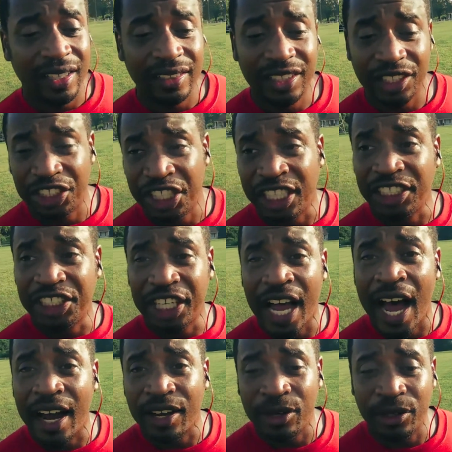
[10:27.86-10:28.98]
to
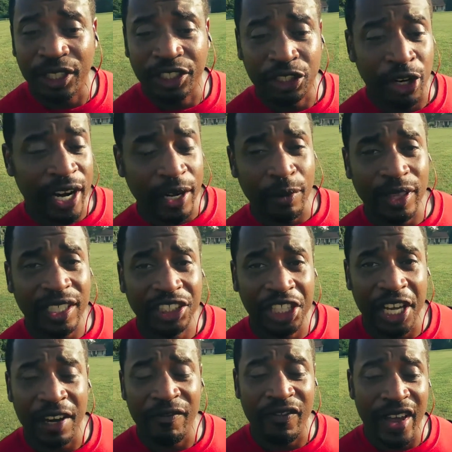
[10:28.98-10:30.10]
Chinjiago to train with the
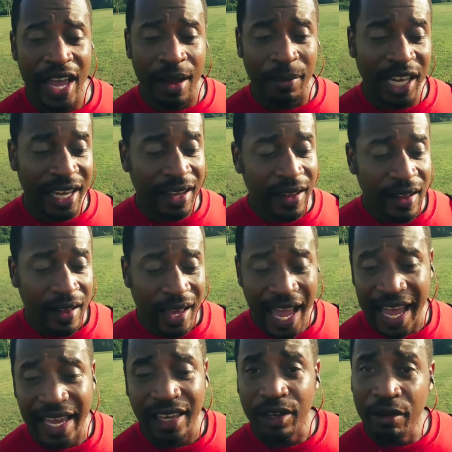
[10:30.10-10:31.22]
Chin family,
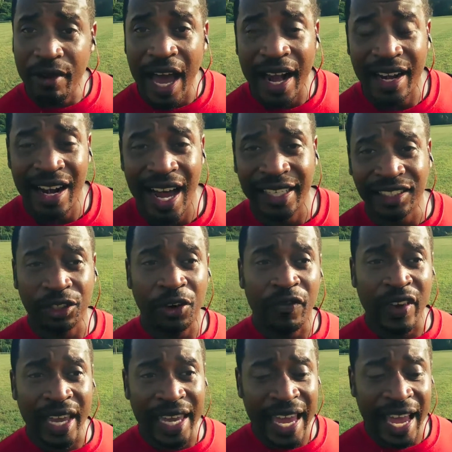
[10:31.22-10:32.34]
hey, you got a nice little
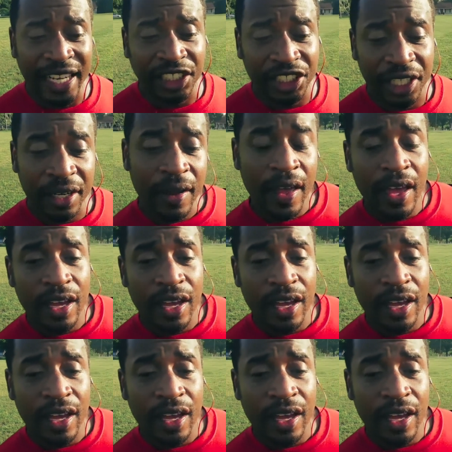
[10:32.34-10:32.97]
vacation.